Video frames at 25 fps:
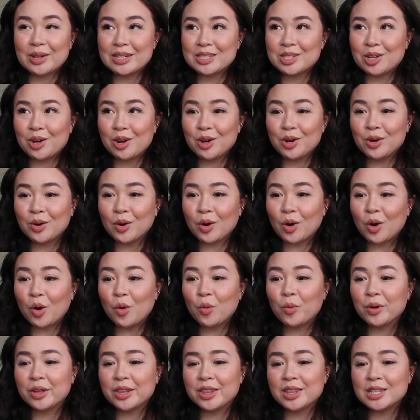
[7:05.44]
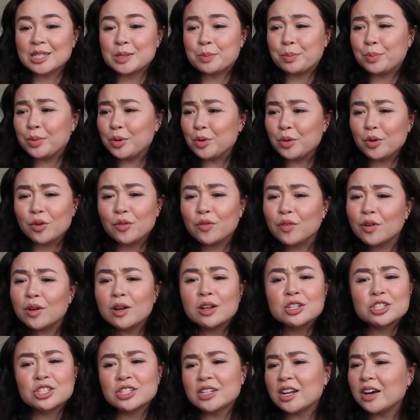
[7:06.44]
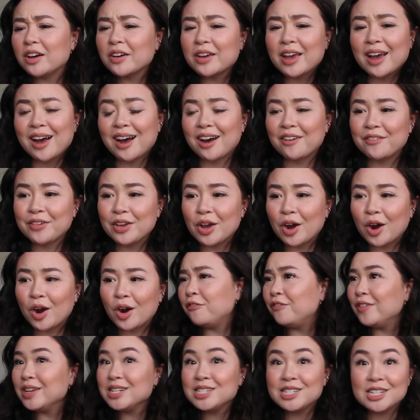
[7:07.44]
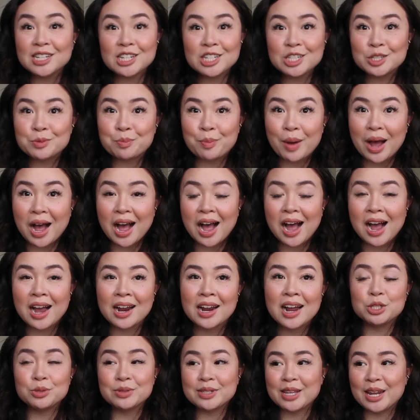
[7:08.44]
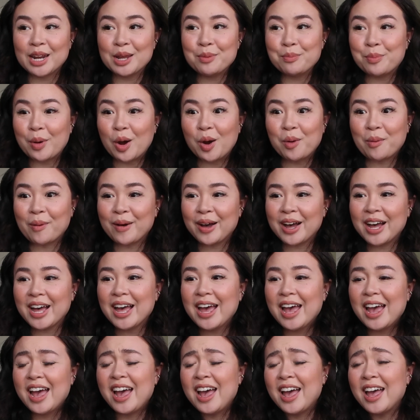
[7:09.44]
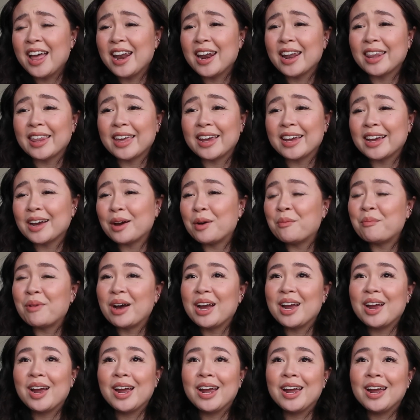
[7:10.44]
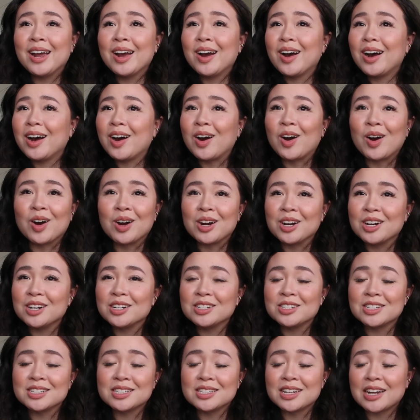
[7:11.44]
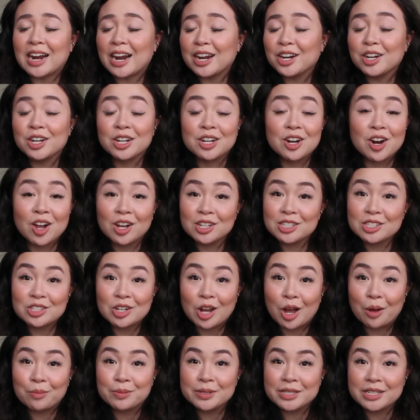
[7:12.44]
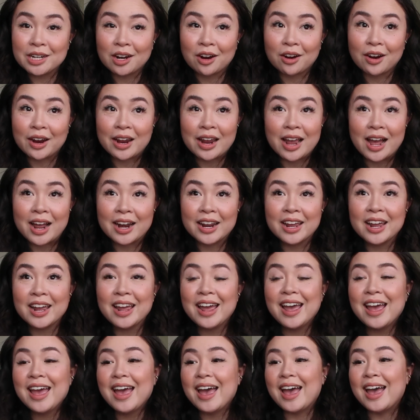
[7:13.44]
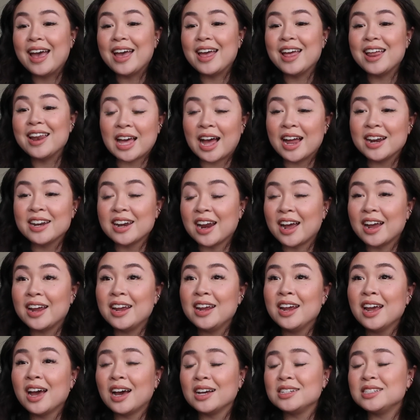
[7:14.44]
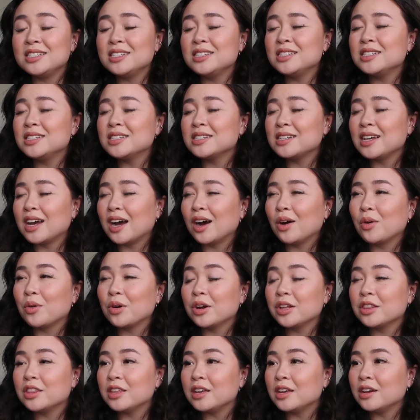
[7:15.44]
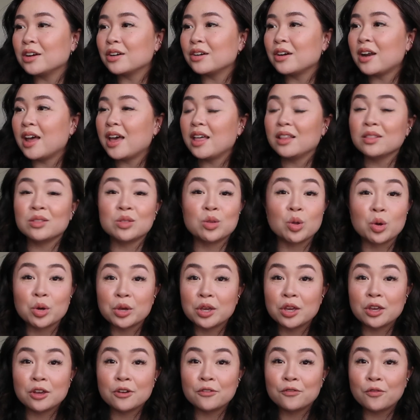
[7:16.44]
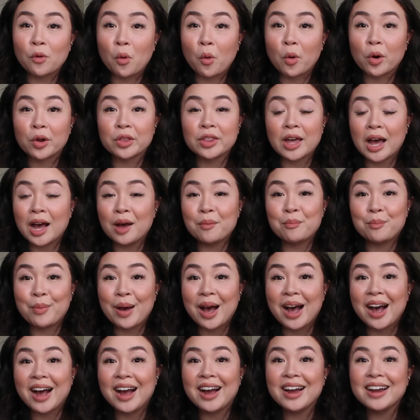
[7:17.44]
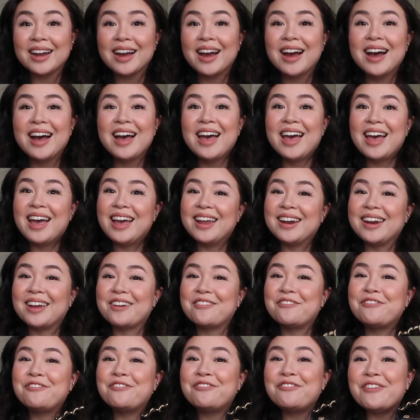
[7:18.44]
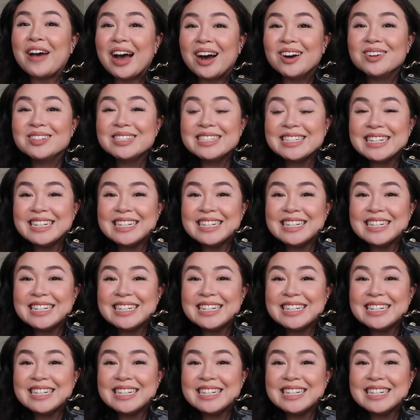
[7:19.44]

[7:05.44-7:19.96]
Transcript: So I saw a girl with this beautiful Chanel Caviar vintage bag. She was getting boba, and like my heart just like, I could not stop staring at it. And that night I scoured the internet looking for that bag and I found